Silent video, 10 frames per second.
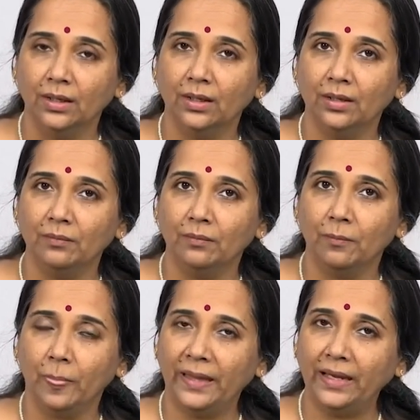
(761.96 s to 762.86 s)
And
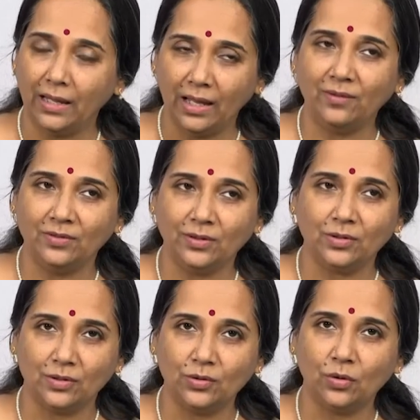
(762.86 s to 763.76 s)
I will
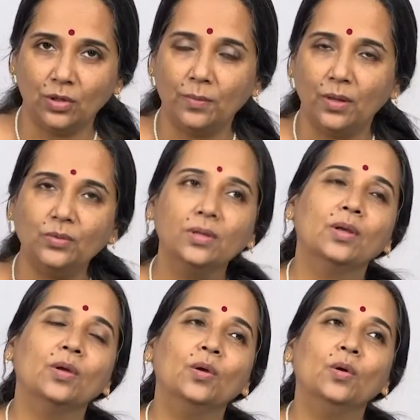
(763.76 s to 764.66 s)
talk about
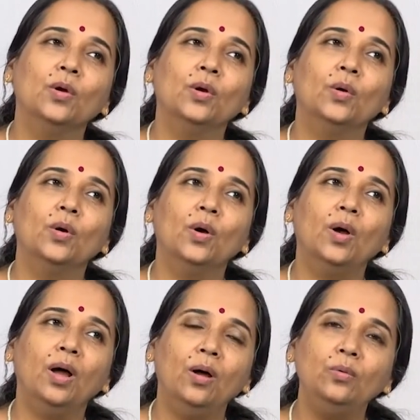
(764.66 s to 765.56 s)

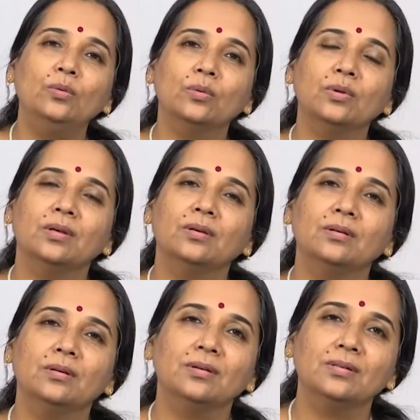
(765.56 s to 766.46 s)
how
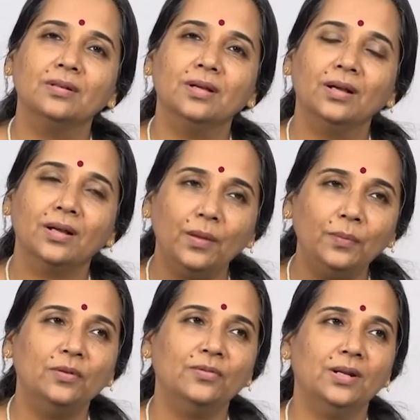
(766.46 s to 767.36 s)
a
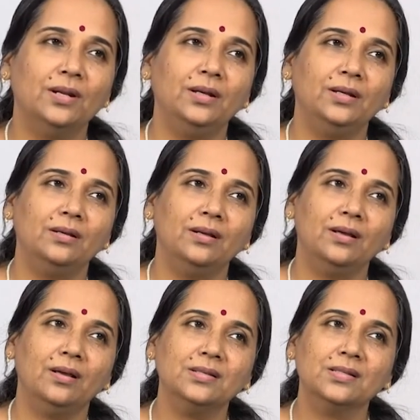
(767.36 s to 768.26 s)
couple of Carnatic
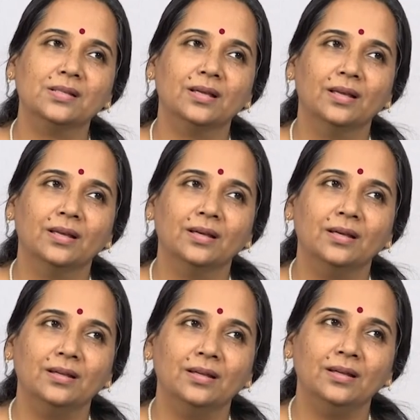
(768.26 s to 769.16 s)
ragas
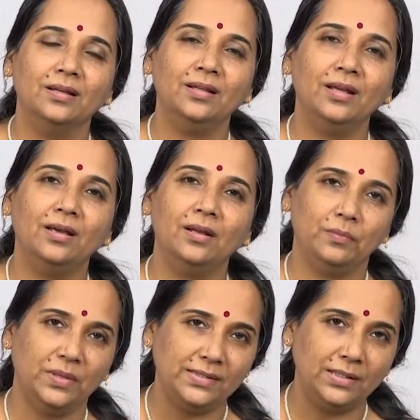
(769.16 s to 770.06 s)
that are
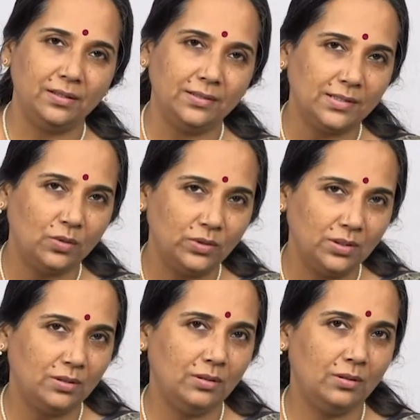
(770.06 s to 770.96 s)
basically South
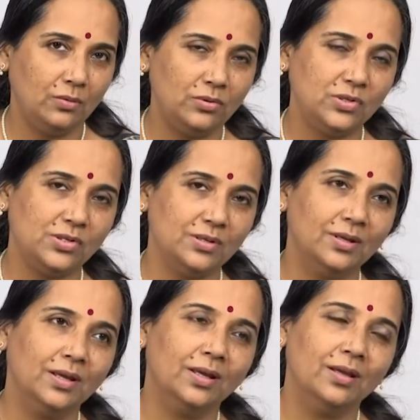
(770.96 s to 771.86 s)
Indian in origin,
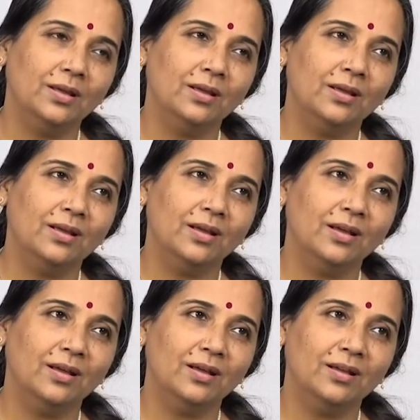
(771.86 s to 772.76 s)

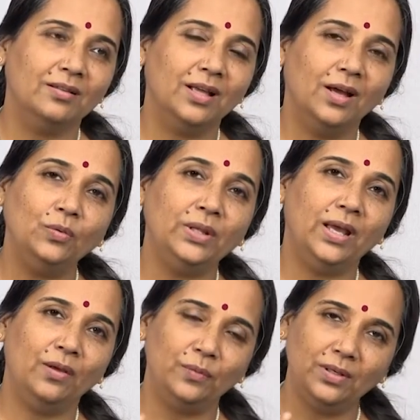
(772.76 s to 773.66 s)
how they
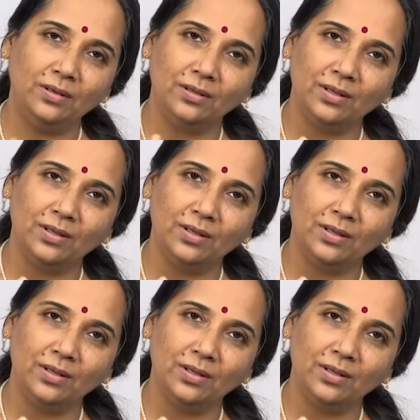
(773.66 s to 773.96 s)
have been